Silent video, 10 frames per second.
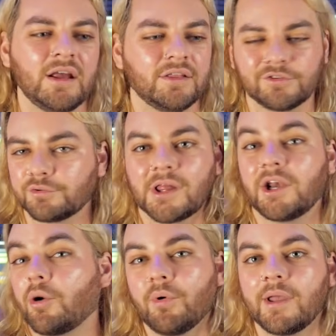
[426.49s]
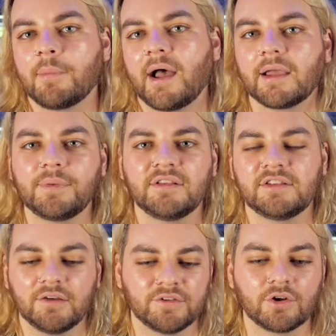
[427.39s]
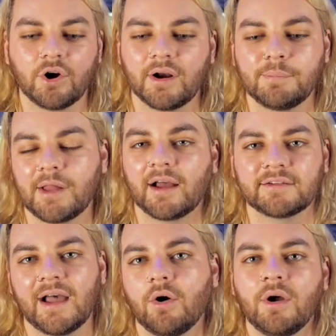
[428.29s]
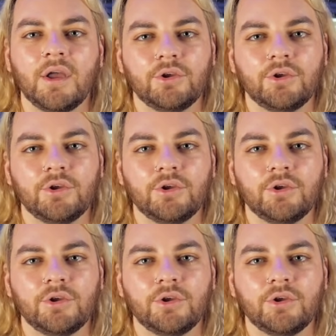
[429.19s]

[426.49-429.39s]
There's really no point in buying a PC if it's already blacked out.